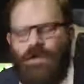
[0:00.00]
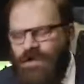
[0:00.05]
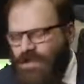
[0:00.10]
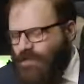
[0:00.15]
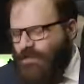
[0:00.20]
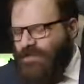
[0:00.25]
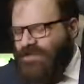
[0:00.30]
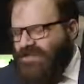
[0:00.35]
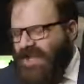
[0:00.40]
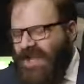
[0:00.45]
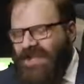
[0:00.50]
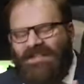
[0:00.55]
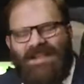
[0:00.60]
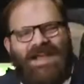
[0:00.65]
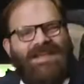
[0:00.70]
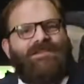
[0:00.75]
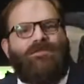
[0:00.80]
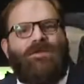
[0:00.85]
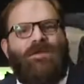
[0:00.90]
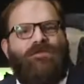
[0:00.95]
All you do is say,
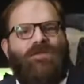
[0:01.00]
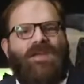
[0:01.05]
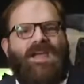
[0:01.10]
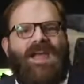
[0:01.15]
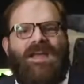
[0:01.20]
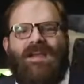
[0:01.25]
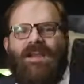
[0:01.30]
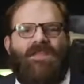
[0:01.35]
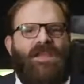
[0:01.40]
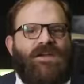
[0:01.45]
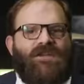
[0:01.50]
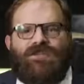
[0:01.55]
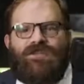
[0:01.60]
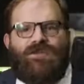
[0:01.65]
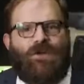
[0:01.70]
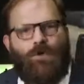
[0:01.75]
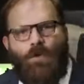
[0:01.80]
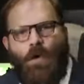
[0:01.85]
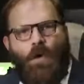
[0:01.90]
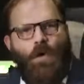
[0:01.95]
lest we forget, and then
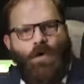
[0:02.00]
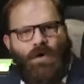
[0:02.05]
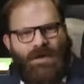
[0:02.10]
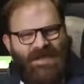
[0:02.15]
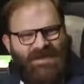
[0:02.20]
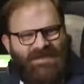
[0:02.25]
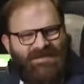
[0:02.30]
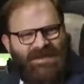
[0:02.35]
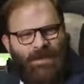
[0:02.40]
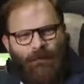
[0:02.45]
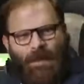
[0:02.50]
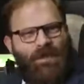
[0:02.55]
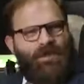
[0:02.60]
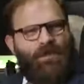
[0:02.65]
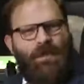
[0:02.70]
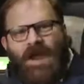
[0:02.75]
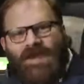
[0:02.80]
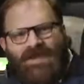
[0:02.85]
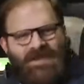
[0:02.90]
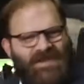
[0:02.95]
shoehorn in some
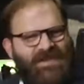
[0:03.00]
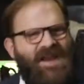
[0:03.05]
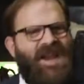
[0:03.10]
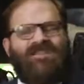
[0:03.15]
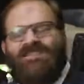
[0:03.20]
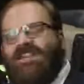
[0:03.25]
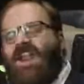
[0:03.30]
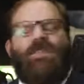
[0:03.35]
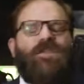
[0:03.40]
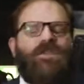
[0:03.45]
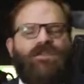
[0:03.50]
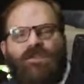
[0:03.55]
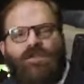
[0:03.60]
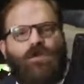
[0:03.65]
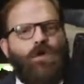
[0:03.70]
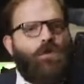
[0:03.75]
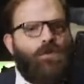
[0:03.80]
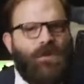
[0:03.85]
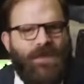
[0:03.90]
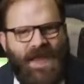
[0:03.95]
other idea that has nothing to
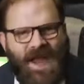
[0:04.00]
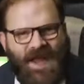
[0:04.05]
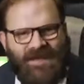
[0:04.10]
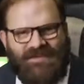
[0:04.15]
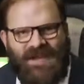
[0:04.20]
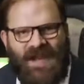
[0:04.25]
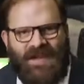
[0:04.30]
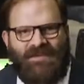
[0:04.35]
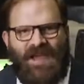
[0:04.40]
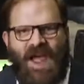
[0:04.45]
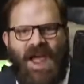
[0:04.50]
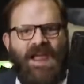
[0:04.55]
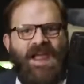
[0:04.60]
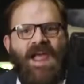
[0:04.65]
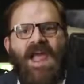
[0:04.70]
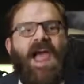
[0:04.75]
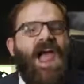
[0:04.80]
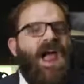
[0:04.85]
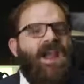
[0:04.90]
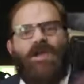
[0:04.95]
do with Anzac
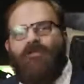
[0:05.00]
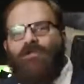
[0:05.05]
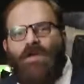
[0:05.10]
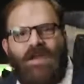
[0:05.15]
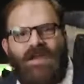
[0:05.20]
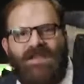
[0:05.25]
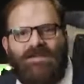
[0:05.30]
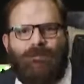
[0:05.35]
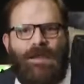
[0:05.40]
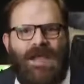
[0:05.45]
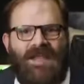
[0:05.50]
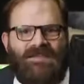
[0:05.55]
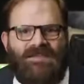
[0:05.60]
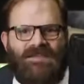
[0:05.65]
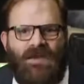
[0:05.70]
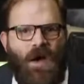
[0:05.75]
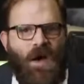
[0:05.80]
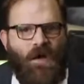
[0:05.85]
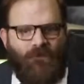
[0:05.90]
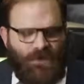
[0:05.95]
Day, and everyone gets
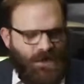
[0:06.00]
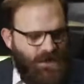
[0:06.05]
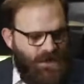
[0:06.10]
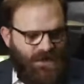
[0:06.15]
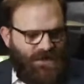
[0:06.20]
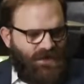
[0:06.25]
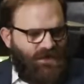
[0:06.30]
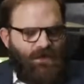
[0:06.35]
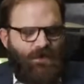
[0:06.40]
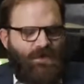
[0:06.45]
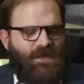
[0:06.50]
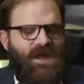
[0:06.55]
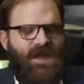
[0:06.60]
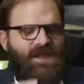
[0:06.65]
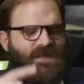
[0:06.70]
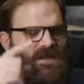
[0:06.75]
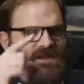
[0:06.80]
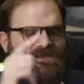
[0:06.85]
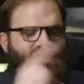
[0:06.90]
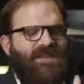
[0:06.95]
pissed off. You can do it with
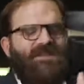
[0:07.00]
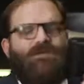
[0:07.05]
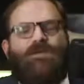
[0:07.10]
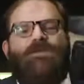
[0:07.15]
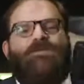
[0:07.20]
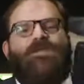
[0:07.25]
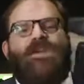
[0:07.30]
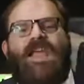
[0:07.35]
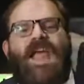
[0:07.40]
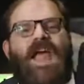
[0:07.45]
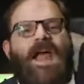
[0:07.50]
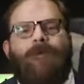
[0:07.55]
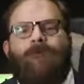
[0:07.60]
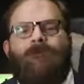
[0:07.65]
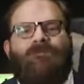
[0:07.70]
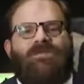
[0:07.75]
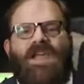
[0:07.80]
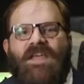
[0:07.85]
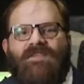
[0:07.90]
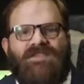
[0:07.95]
anything. Lest we forget
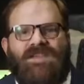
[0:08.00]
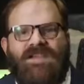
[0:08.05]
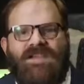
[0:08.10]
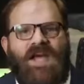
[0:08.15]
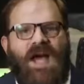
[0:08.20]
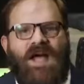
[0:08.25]
deaths in